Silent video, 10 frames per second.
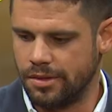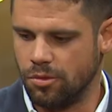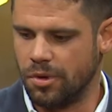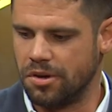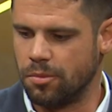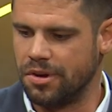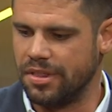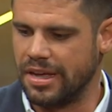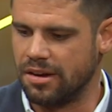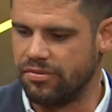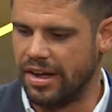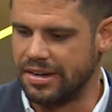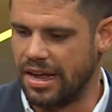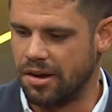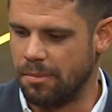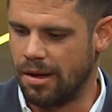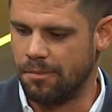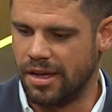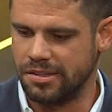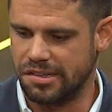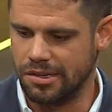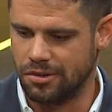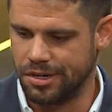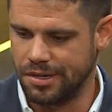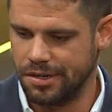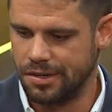And you wonder when are they going to find out about my secret?